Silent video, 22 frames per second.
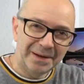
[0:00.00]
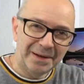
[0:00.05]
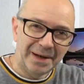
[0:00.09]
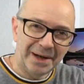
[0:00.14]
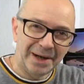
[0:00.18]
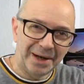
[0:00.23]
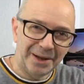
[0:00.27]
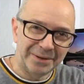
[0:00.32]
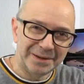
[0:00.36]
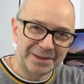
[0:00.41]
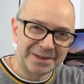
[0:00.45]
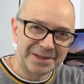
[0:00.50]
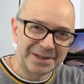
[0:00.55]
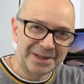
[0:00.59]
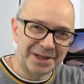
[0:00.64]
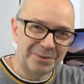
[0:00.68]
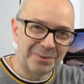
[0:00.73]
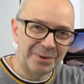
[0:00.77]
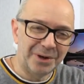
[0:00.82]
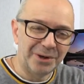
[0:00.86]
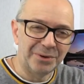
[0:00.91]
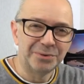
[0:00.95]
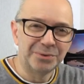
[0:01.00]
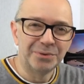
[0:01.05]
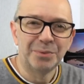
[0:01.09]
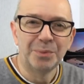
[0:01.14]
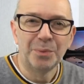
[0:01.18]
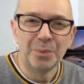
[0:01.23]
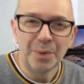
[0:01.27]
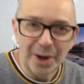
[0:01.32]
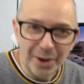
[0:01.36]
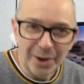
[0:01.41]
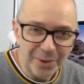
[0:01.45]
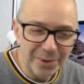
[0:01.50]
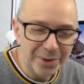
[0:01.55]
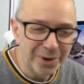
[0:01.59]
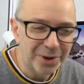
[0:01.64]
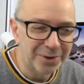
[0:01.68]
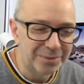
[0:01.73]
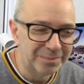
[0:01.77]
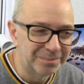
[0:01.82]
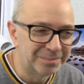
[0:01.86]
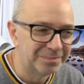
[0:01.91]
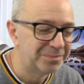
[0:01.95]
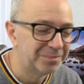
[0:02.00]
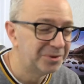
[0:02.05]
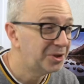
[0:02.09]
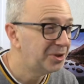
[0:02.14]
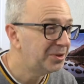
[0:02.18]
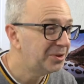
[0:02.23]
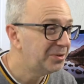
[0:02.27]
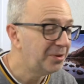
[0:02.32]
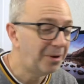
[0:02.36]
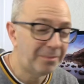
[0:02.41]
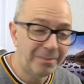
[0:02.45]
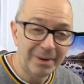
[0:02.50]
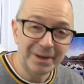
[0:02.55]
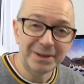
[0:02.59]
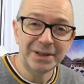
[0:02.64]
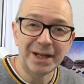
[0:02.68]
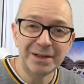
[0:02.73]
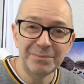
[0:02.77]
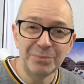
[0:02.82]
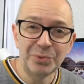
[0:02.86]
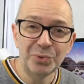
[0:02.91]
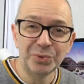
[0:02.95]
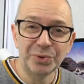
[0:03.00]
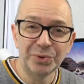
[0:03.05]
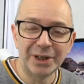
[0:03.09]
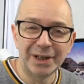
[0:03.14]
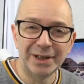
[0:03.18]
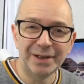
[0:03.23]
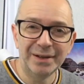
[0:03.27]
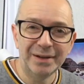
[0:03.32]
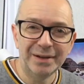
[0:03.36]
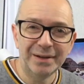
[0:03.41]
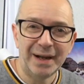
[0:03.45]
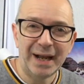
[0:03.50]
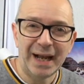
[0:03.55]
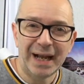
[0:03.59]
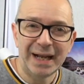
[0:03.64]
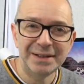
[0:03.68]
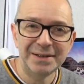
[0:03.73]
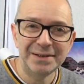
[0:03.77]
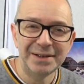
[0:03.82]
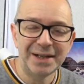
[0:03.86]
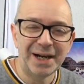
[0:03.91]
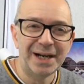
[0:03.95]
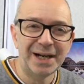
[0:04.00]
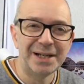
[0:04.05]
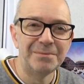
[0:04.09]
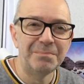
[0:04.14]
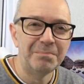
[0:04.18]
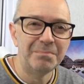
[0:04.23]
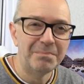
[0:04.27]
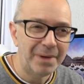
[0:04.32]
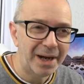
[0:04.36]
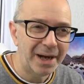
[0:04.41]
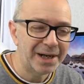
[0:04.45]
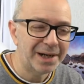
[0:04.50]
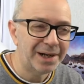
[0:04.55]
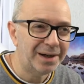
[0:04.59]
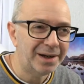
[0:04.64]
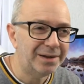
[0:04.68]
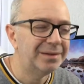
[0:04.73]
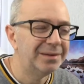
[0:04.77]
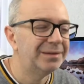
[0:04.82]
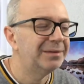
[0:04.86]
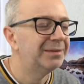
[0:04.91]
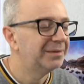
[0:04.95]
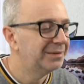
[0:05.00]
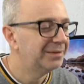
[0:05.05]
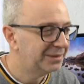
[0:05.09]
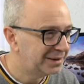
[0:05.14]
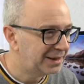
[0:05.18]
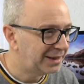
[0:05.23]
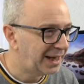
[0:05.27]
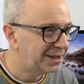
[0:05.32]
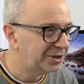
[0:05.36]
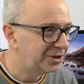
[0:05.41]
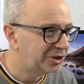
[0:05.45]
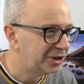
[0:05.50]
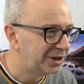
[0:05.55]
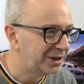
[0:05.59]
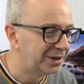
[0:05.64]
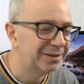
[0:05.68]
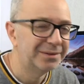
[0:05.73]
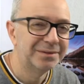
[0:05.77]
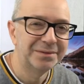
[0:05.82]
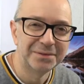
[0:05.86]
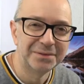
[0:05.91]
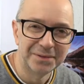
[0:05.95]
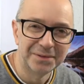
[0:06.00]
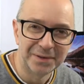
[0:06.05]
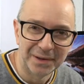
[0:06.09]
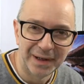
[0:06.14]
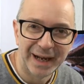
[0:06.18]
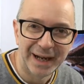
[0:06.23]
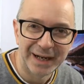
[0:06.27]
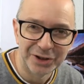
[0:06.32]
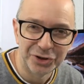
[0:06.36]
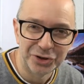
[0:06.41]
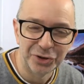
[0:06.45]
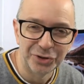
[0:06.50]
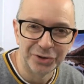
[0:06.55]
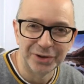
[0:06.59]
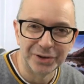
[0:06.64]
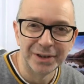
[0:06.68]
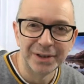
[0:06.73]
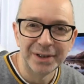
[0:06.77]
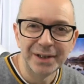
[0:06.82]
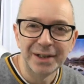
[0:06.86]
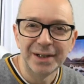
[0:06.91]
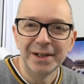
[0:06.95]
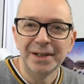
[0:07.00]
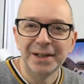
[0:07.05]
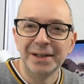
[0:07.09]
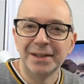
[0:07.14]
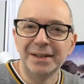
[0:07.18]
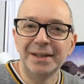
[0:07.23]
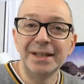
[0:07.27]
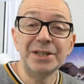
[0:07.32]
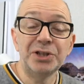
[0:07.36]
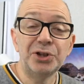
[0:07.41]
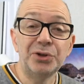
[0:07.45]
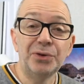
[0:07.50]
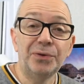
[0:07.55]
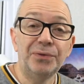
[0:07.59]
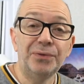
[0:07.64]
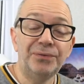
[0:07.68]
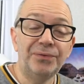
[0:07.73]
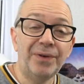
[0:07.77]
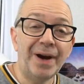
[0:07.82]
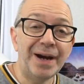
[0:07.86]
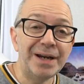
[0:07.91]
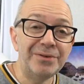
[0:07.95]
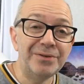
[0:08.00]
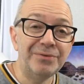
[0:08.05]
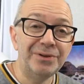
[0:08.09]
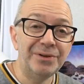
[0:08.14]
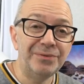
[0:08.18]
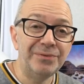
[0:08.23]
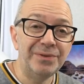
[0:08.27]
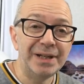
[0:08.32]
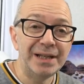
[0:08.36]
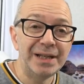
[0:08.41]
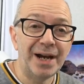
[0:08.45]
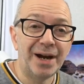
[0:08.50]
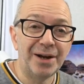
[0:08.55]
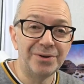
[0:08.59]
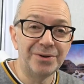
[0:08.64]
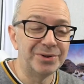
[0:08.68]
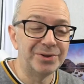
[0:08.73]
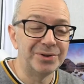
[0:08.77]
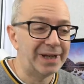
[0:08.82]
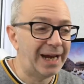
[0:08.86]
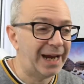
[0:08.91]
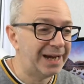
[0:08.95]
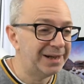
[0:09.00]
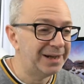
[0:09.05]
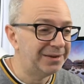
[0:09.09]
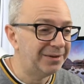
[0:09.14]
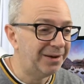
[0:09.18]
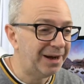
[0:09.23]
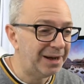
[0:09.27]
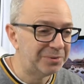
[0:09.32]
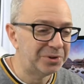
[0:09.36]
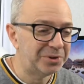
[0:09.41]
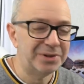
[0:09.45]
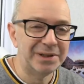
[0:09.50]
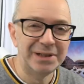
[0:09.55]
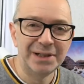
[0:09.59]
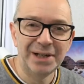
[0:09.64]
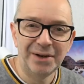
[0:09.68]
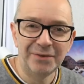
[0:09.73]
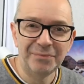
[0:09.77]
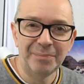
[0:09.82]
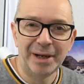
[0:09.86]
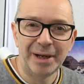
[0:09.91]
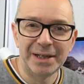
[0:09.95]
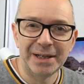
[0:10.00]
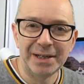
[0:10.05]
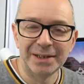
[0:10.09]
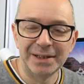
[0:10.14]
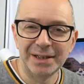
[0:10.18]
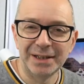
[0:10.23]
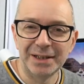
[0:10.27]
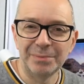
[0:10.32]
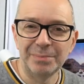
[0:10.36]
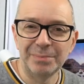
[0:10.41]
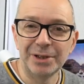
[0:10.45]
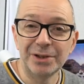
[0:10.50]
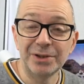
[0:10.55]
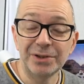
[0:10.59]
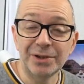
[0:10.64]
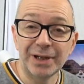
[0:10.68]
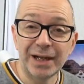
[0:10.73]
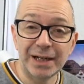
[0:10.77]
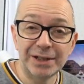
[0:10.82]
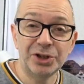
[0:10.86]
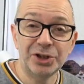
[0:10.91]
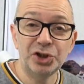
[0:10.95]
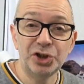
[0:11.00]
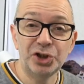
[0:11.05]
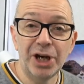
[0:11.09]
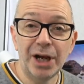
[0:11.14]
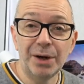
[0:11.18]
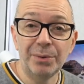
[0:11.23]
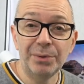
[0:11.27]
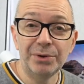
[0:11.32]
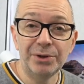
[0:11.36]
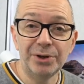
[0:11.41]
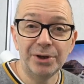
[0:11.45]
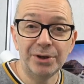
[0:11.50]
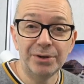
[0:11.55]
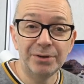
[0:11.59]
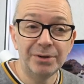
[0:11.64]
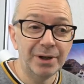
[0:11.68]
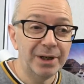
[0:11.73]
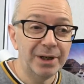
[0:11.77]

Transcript: Hello, Internet World. Welcome to a Monday morning and a mega gadget collection. These are your favourite videos, and I absolutely love making these because I get to share with you